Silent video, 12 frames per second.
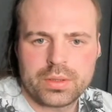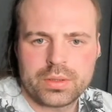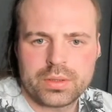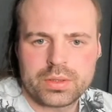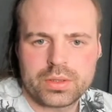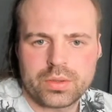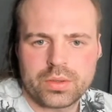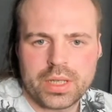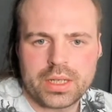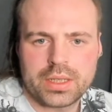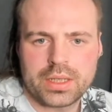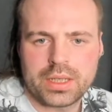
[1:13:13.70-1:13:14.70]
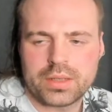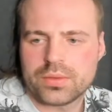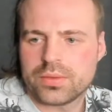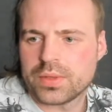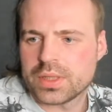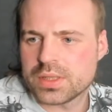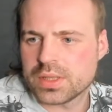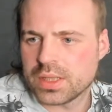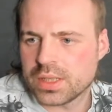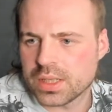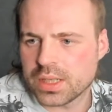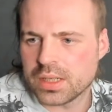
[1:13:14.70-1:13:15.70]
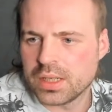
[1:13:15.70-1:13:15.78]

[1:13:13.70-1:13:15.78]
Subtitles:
so that it fits in again.